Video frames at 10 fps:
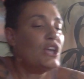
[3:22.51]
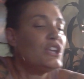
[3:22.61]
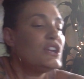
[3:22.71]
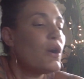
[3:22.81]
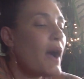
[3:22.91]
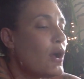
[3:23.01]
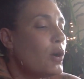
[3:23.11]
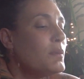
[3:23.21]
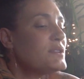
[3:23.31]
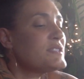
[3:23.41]
You know, I
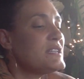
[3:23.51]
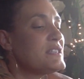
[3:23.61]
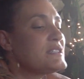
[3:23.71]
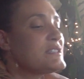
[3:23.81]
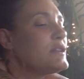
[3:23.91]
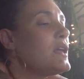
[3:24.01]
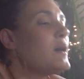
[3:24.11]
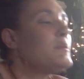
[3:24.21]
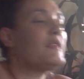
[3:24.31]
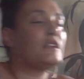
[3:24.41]
almost see this
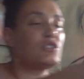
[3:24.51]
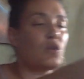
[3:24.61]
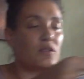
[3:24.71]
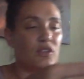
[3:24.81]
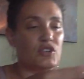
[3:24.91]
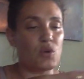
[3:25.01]
club and the